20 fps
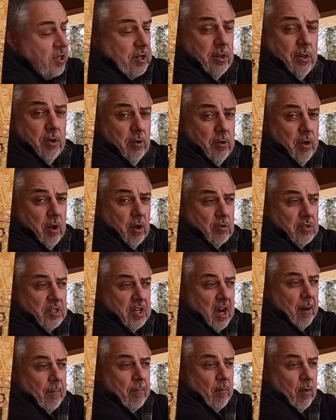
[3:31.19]
glue those
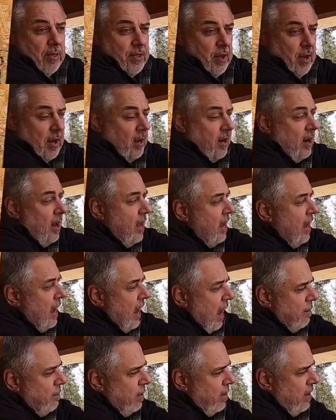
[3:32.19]
up with
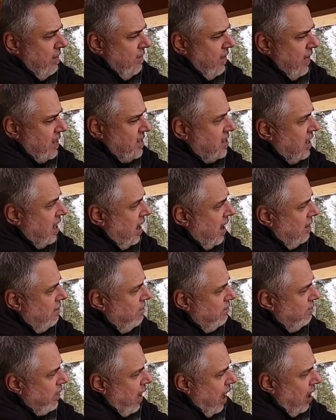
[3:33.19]
a, I believe it's a,
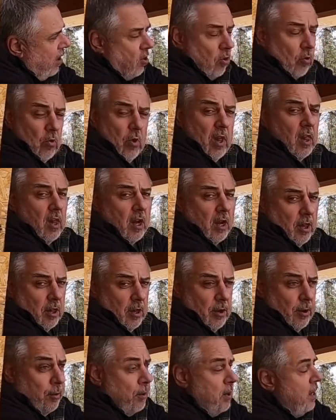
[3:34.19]
a Gorilla
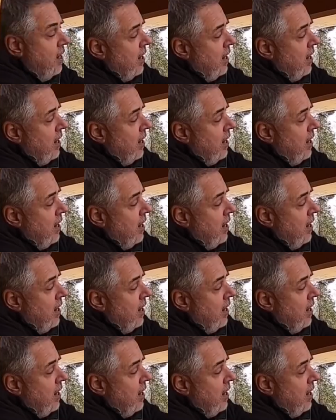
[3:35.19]
Glue.